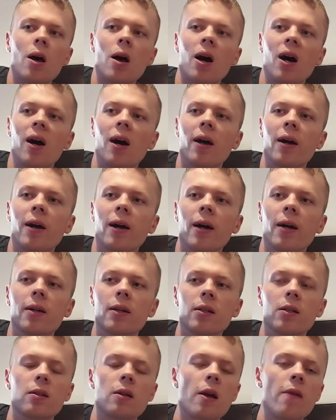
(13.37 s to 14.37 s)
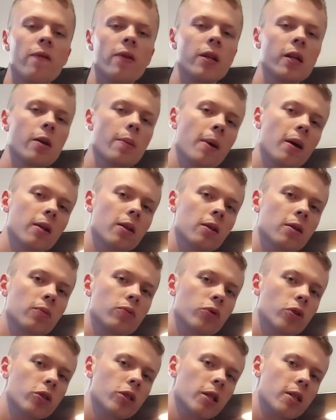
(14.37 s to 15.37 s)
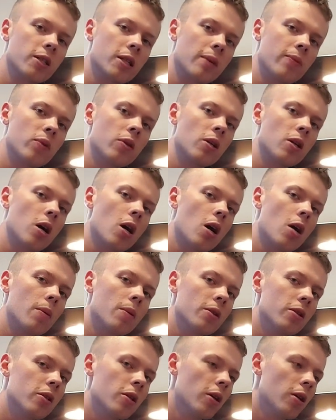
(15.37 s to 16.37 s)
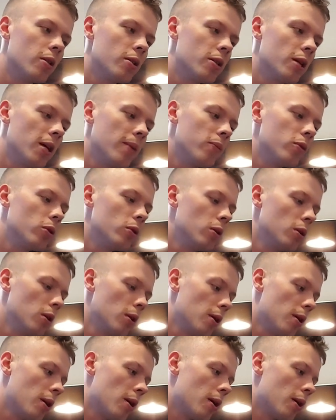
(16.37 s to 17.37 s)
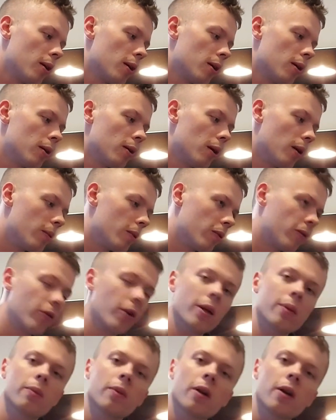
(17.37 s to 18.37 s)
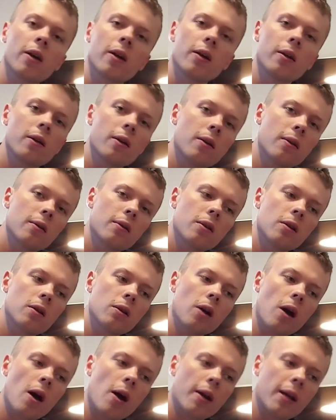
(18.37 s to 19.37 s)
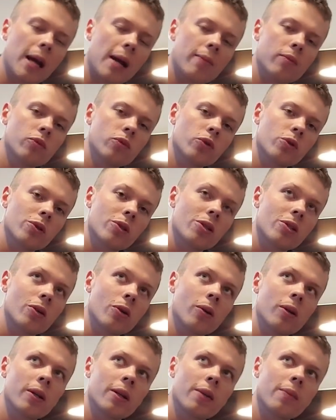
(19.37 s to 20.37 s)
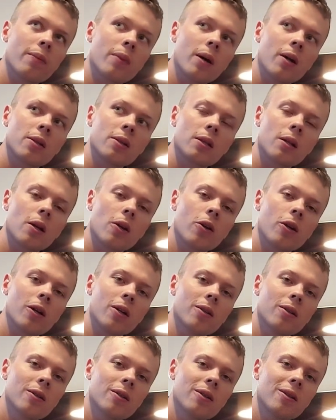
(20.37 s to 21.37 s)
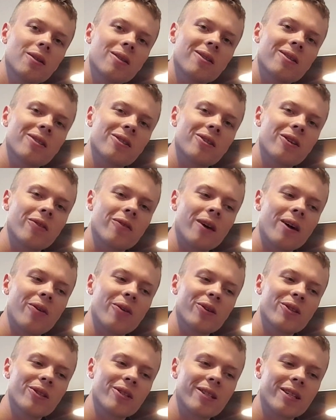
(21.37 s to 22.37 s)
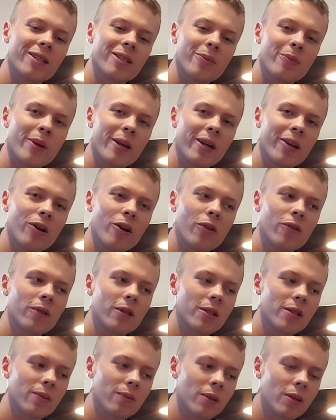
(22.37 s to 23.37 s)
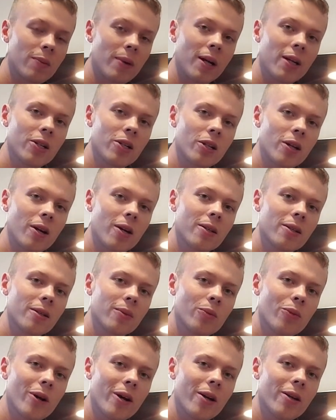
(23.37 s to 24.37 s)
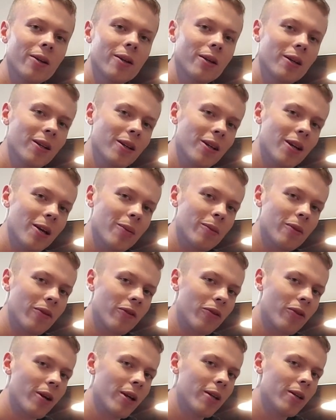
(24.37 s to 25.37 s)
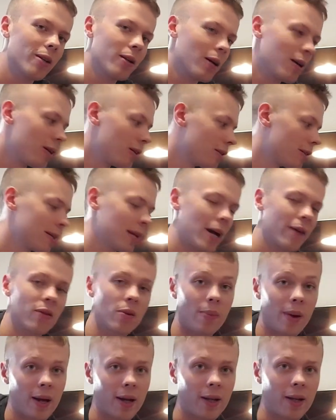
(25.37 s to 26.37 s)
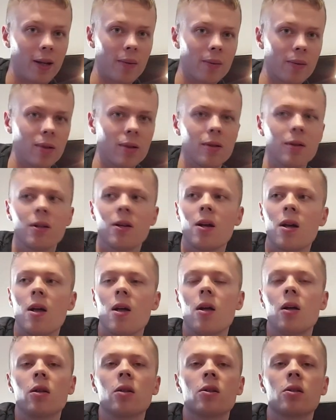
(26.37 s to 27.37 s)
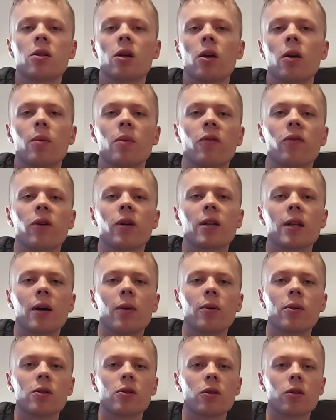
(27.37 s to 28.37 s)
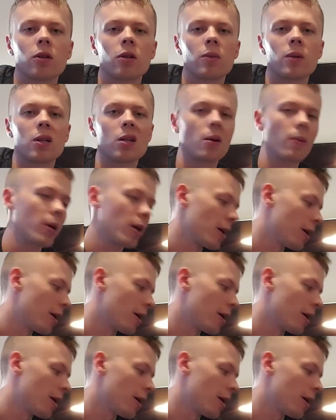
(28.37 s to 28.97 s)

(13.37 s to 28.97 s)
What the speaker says: I had a video about the project debut carbon turntable. I'm afraid my camera was stolen in Barcelona, so that one's disappeared off to some Spanish guy somewhere, I'm afraid, and I didn't have a backup. So I'm afraid that one's not going to be coming